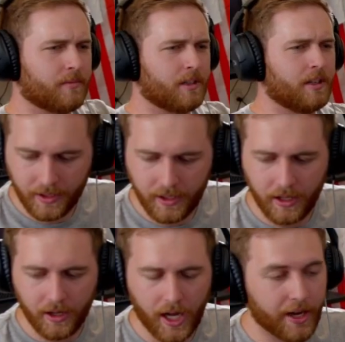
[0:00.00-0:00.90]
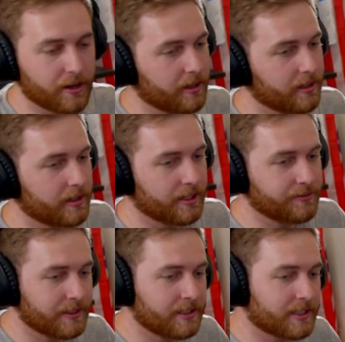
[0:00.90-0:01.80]
your stream software of
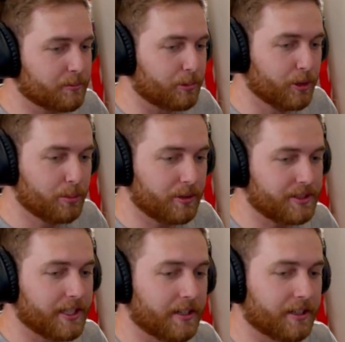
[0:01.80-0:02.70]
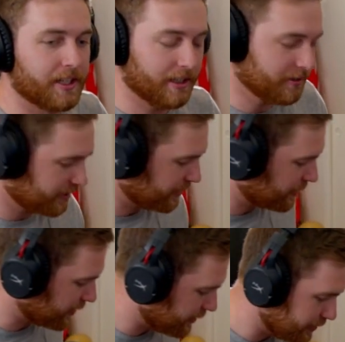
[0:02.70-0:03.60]
choice and click View
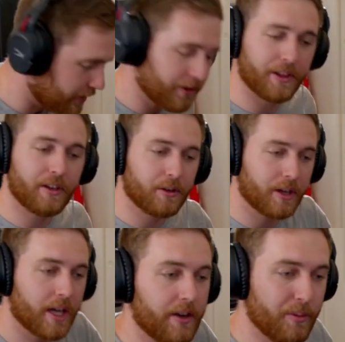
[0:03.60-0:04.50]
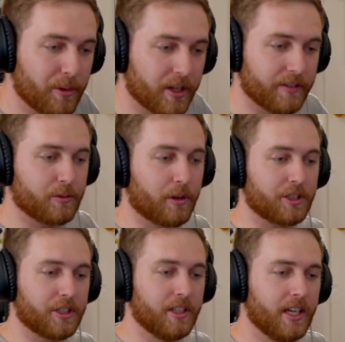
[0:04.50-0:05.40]
Docs, Custom Browser
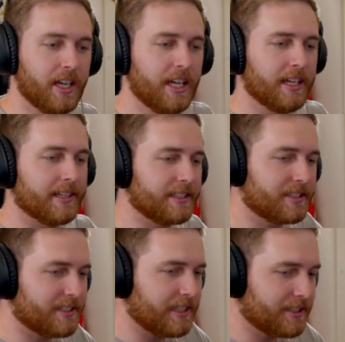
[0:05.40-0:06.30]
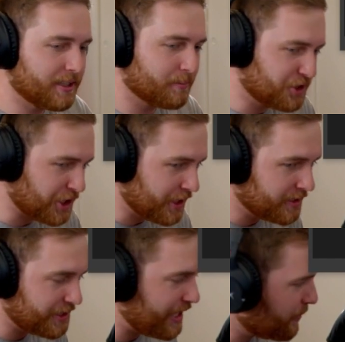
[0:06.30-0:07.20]
Docs. Type in the name you want for this
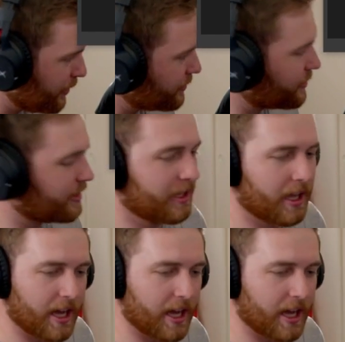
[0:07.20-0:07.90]
window, paste the